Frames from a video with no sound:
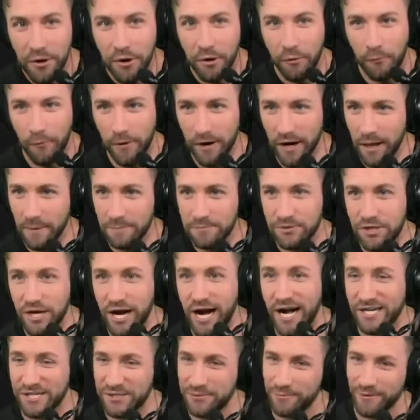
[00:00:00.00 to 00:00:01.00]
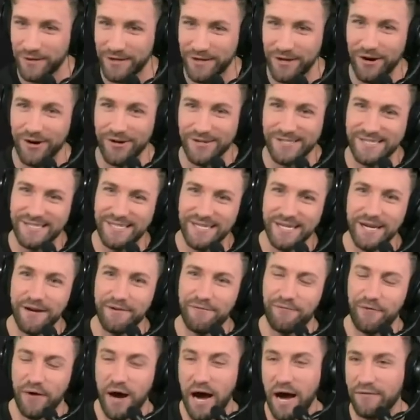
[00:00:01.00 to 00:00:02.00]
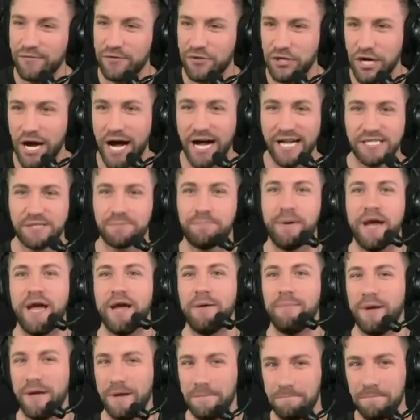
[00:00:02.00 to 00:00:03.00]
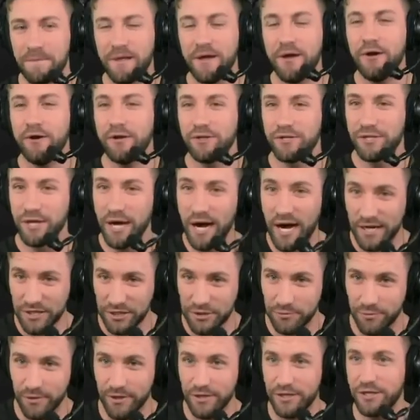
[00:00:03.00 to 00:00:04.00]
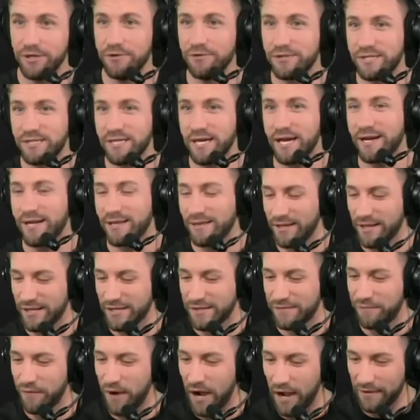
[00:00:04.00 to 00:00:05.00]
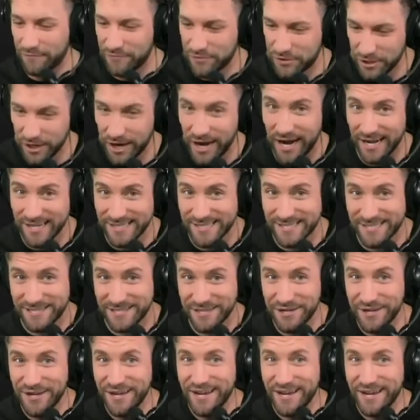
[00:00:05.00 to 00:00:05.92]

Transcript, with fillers: What up, Joshua Garcia? Five shots, baby. Joshua, you sending this five shots.